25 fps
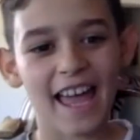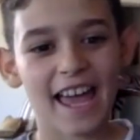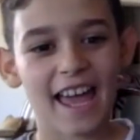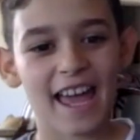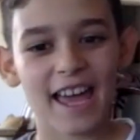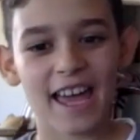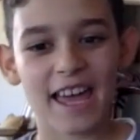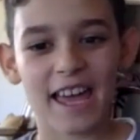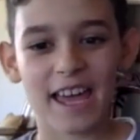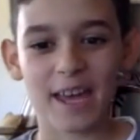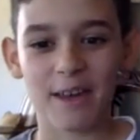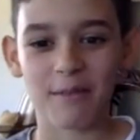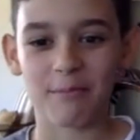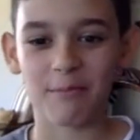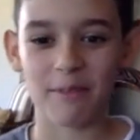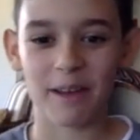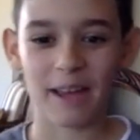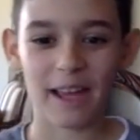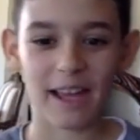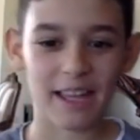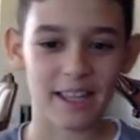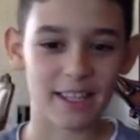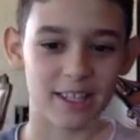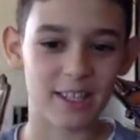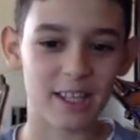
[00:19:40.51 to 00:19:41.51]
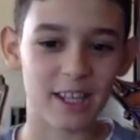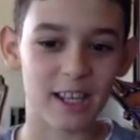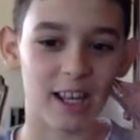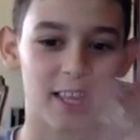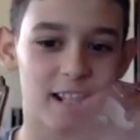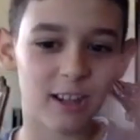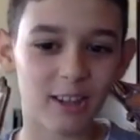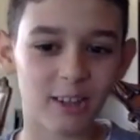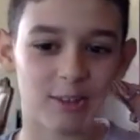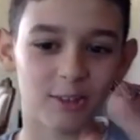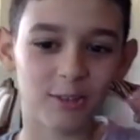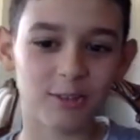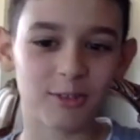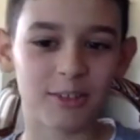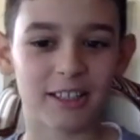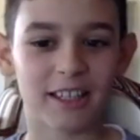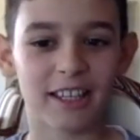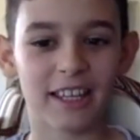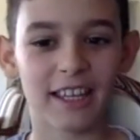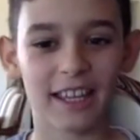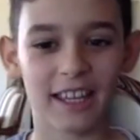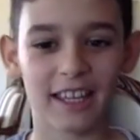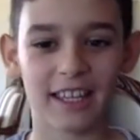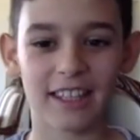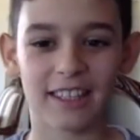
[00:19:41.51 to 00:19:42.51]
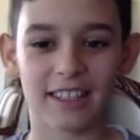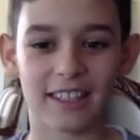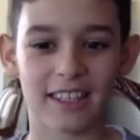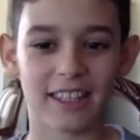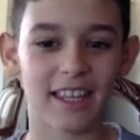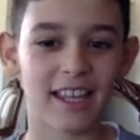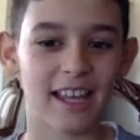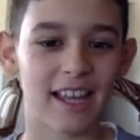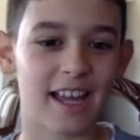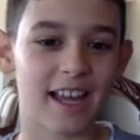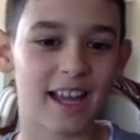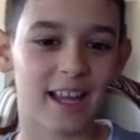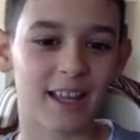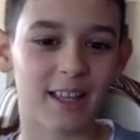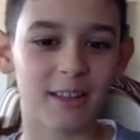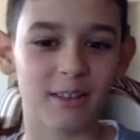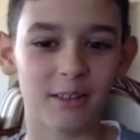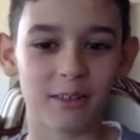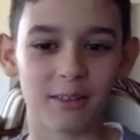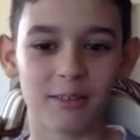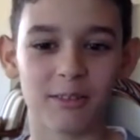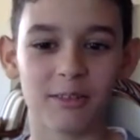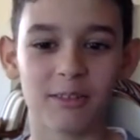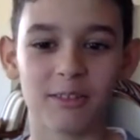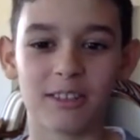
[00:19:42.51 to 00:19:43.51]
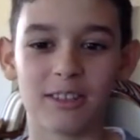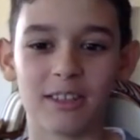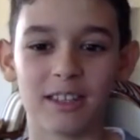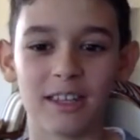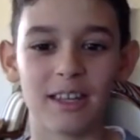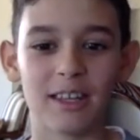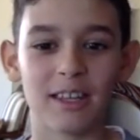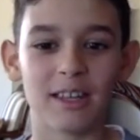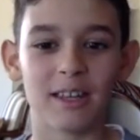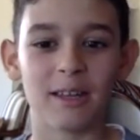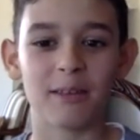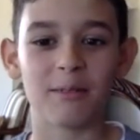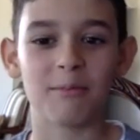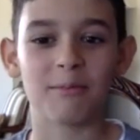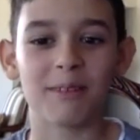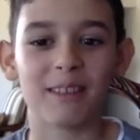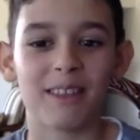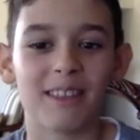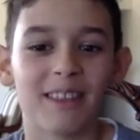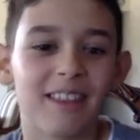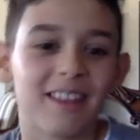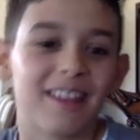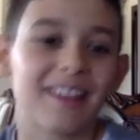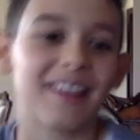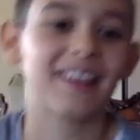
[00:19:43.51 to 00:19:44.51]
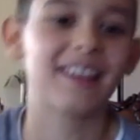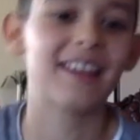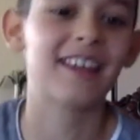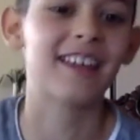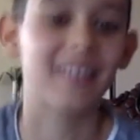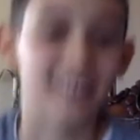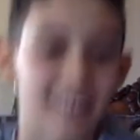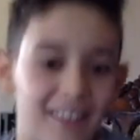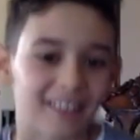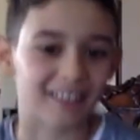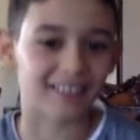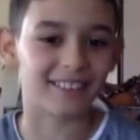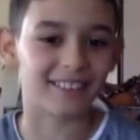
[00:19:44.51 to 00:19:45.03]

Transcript: And hello, Kate and Miss Nikita.